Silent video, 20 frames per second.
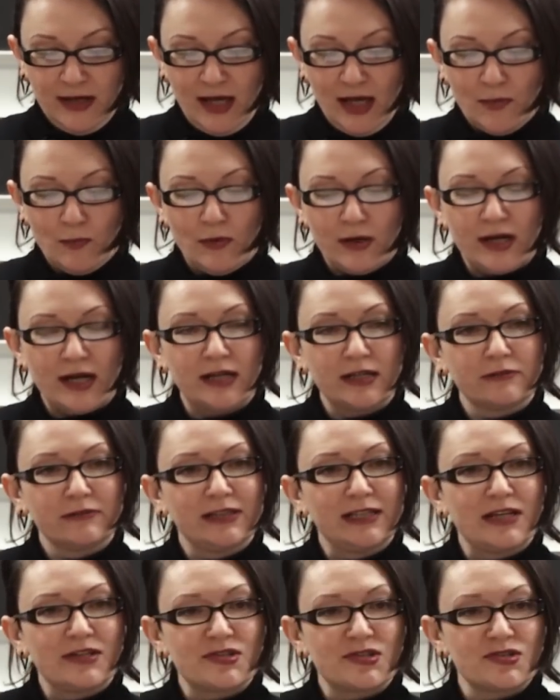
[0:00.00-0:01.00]
And what kind of
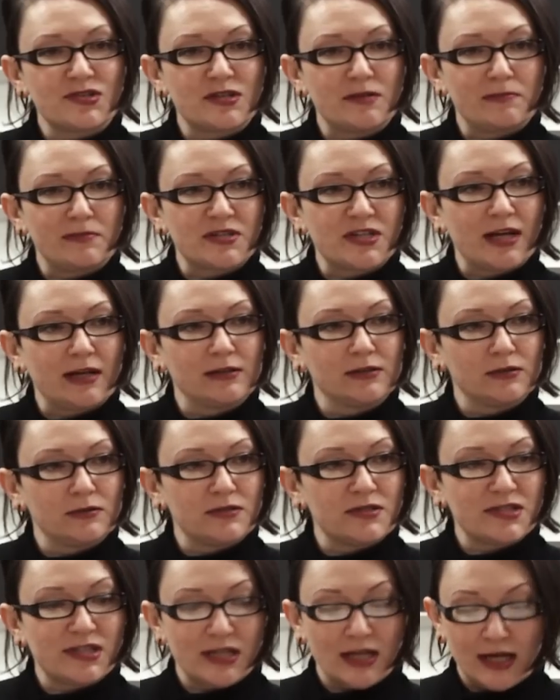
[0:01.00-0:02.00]
relationship is held out
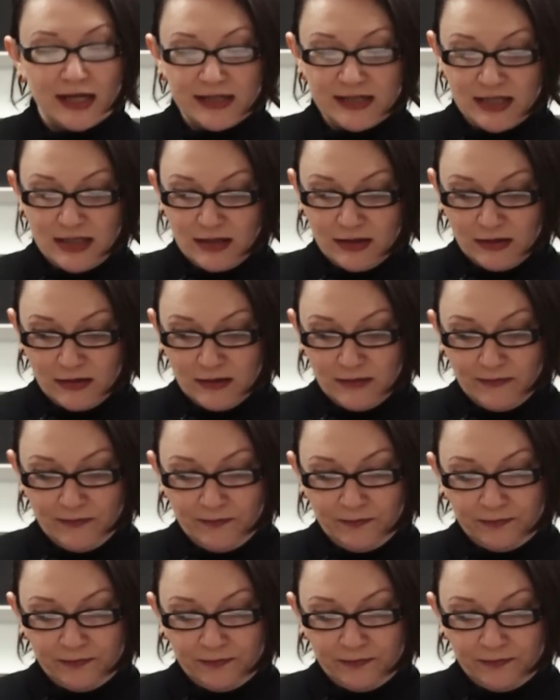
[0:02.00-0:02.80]
as the ideal?